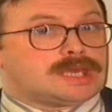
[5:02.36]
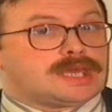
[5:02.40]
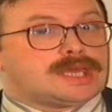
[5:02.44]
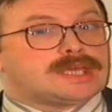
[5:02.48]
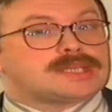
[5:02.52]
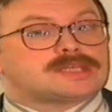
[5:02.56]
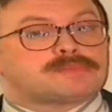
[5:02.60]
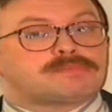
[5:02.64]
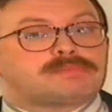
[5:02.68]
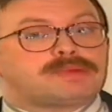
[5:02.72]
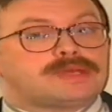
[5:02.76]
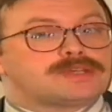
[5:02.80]

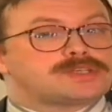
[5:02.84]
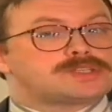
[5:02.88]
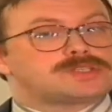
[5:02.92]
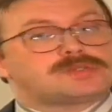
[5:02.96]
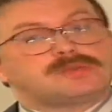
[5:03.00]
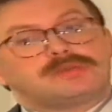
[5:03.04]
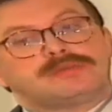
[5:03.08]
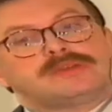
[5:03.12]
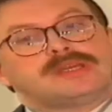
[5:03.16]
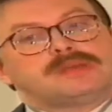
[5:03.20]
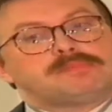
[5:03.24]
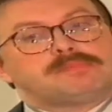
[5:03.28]
It appears
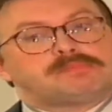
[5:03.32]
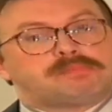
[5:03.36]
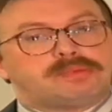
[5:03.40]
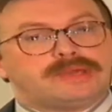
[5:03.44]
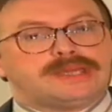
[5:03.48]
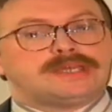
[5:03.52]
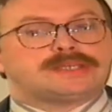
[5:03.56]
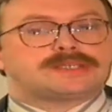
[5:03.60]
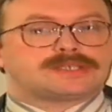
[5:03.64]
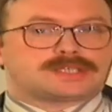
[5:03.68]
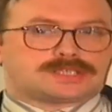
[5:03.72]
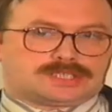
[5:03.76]
to
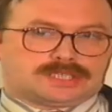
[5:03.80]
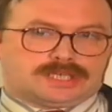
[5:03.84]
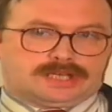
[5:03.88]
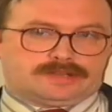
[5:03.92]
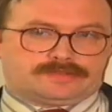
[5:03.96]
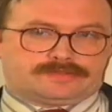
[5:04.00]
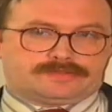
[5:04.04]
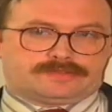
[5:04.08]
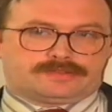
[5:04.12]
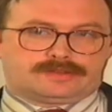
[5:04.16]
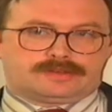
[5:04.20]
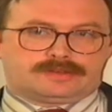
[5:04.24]
repeat
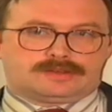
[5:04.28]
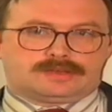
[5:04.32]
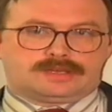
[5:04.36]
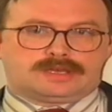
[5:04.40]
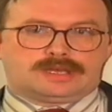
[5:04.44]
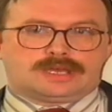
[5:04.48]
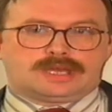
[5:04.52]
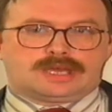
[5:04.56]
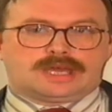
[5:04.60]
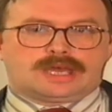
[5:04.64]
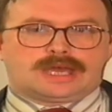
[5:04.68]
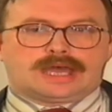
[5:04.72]
itself
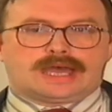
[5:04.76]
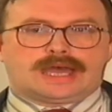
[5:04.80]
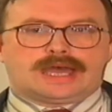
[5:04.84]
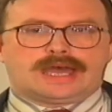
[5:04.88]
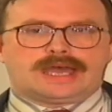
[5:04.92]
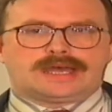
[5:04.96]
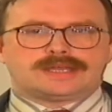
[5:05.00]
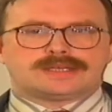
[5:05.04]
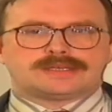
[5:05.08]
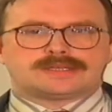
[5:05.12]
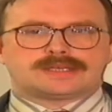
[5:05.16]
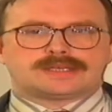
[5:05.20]

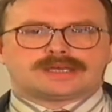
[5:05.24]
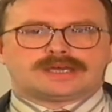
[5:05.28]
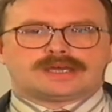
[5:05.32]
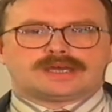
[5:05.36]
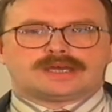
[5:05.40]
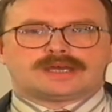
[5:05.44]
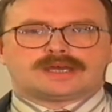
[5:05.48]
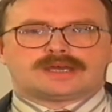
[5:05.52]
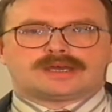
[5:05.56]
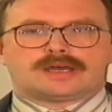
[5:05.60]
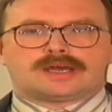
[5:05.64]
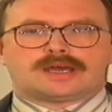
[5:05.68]
and
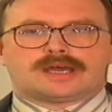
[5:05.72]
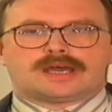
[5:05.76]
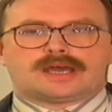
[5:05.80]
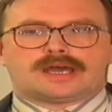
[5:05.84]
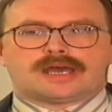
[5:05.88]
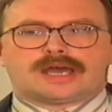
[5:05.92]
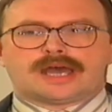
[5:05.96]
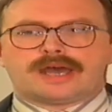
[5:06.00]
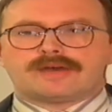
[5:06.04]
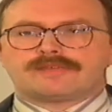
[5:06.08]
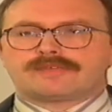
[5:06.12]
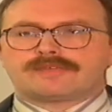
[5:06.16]

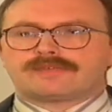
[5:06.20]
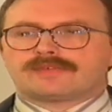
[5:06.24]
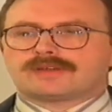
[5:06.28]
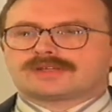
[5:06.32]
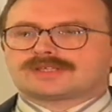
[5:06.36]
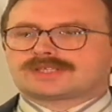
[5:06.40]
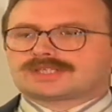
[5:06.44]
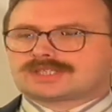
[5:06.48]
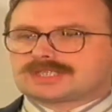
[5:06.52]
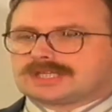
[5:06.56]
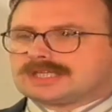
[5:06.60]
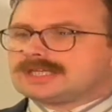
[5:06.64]
have
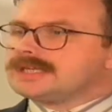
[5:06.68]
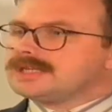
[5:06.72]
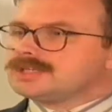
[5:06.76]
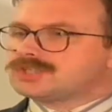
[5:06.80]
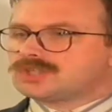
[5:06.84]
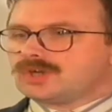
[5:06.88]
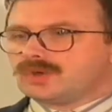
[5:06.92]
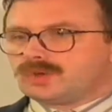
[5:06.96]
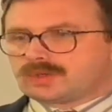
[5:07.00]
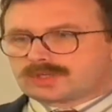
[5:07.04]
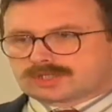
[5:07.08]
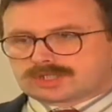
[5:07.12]
silly
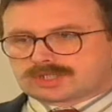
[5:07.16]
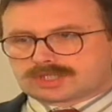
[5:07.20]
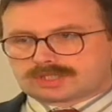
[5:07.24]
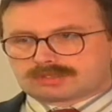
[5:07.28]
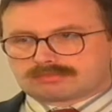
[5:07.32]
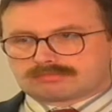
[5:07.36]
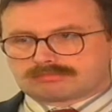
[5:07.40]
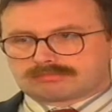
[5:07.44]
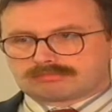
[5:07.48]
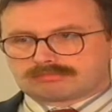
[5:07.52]
jokes.